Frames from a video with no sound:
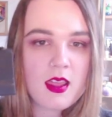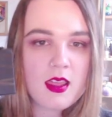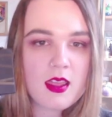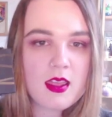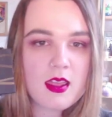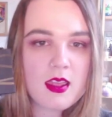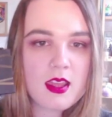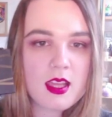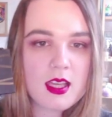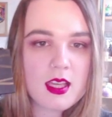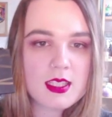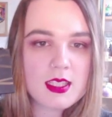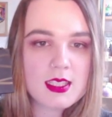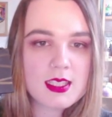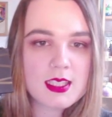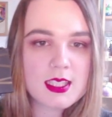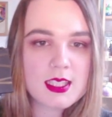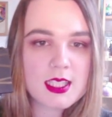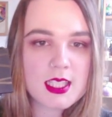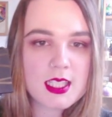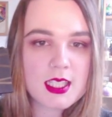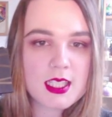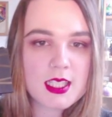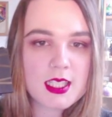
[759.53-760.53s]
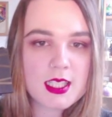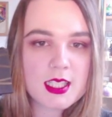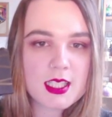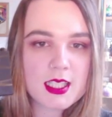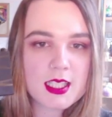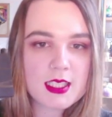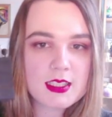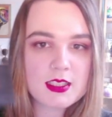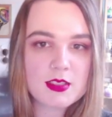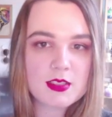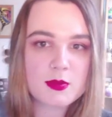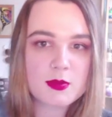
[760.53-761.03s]
this, the
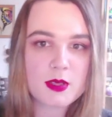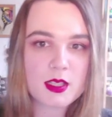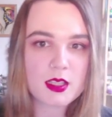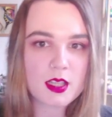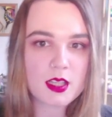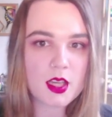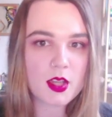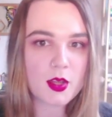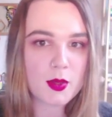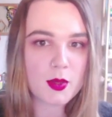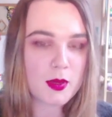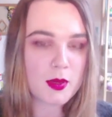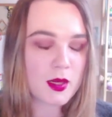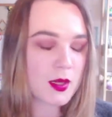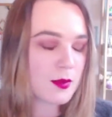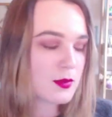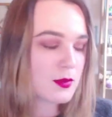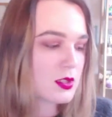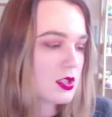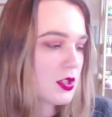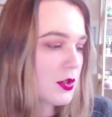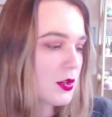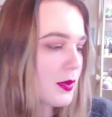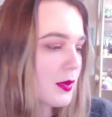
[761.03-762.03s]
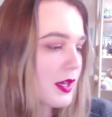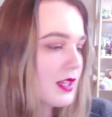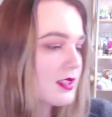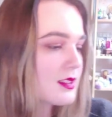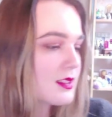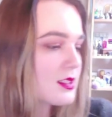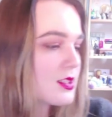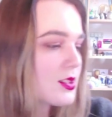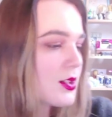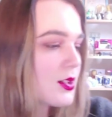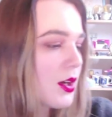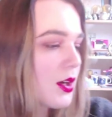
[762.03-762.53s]
Alexis Ren Colourpop
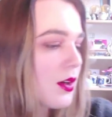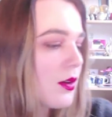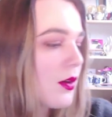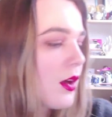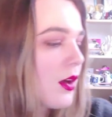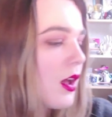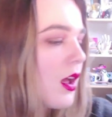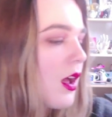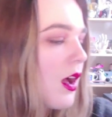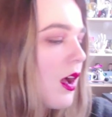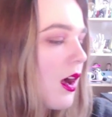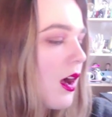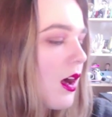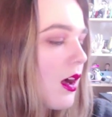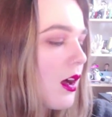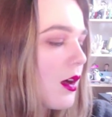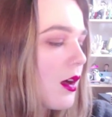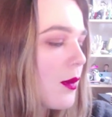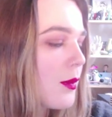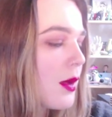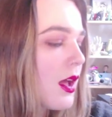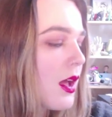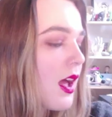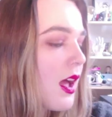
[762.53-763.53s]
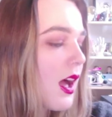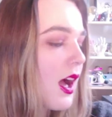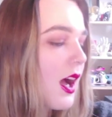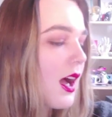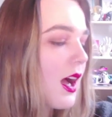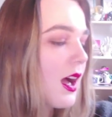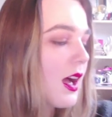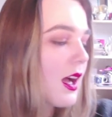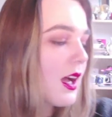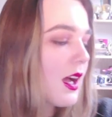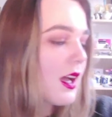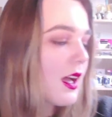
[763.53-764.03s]
Topaz Duo.
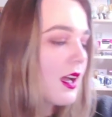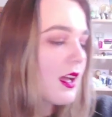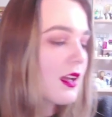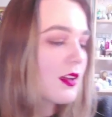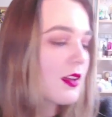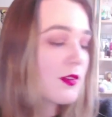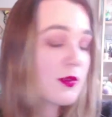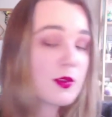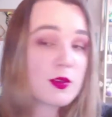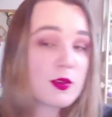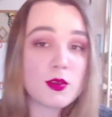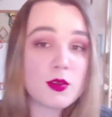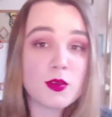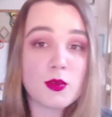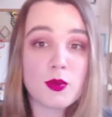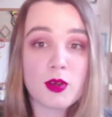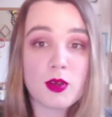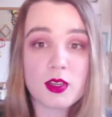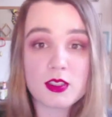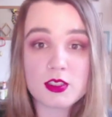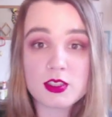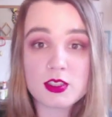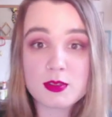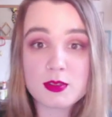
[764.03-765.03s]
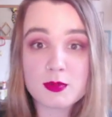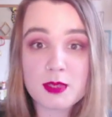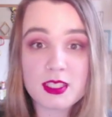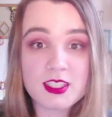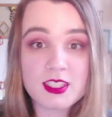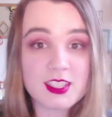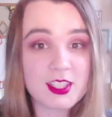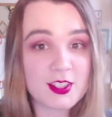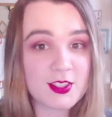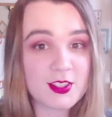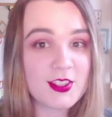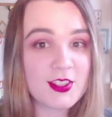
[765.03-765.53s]
If you watch my
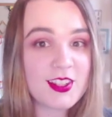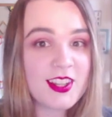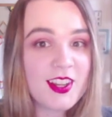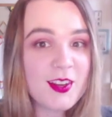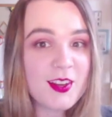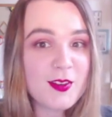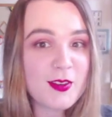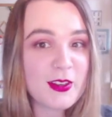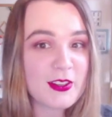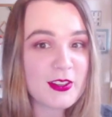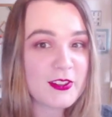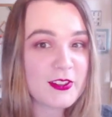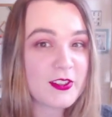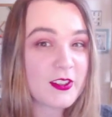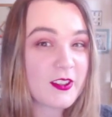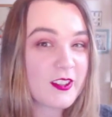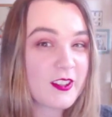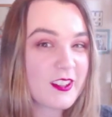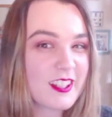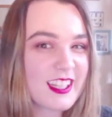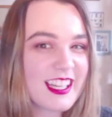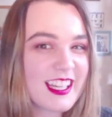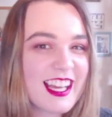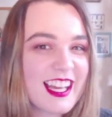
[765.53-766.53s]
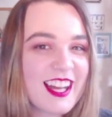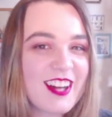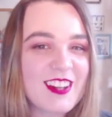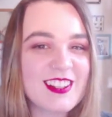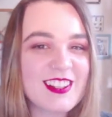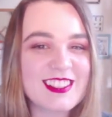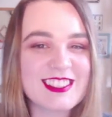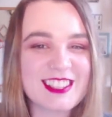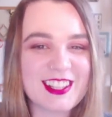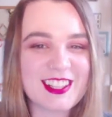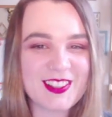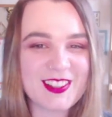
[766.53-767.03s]
channel regularly,
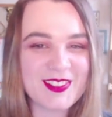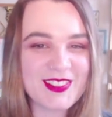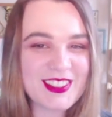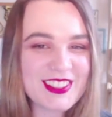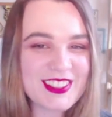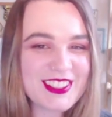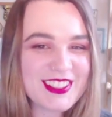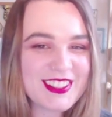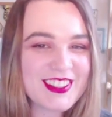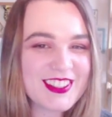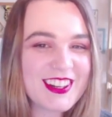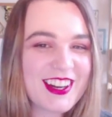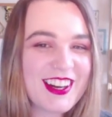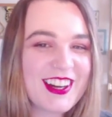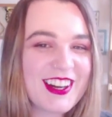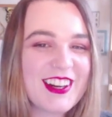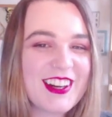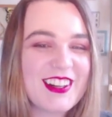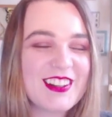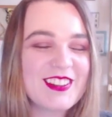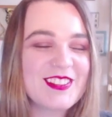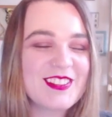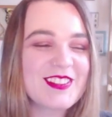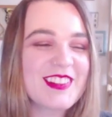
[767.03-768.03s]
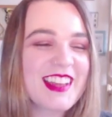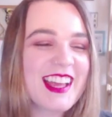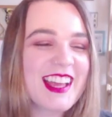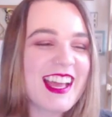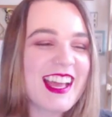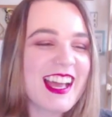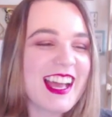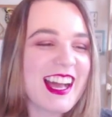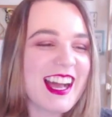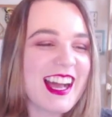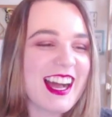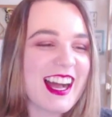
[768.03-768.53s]
which I hope you do,
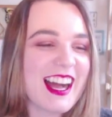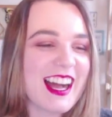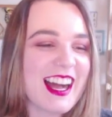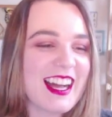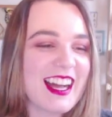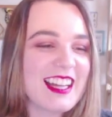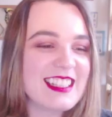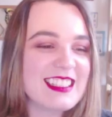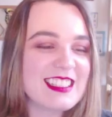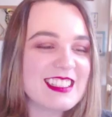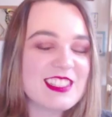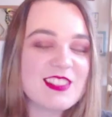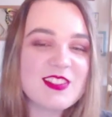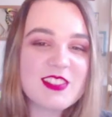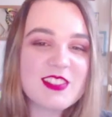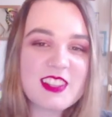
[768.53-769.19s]
I did